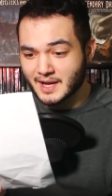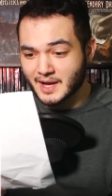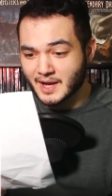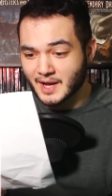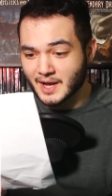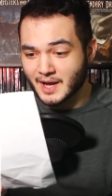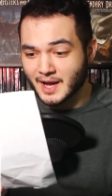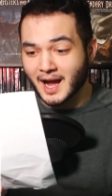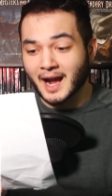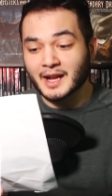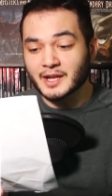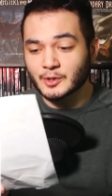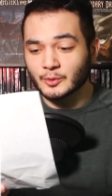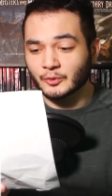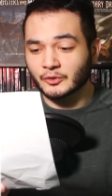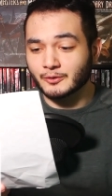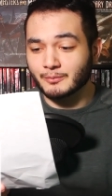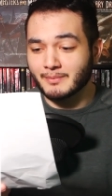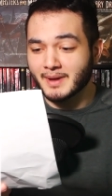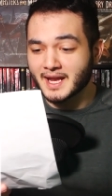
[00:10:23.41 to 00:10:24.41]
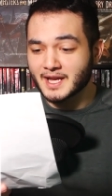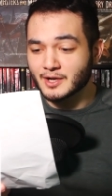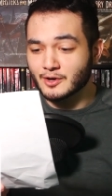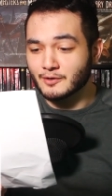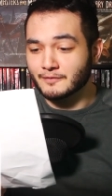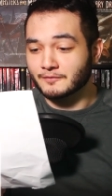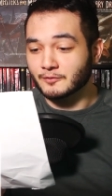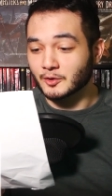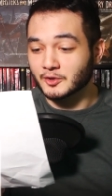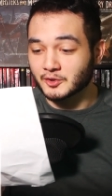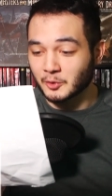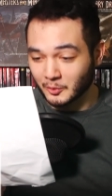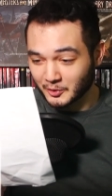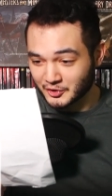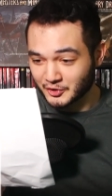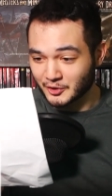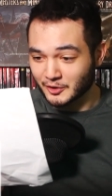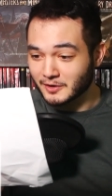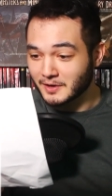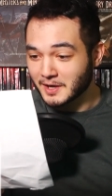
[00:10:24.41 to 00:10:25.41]
Uh, I used mayo for
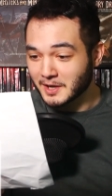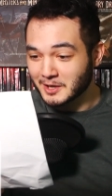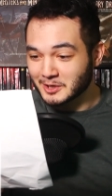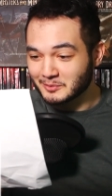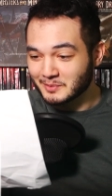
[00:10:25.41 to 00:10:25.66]
torture.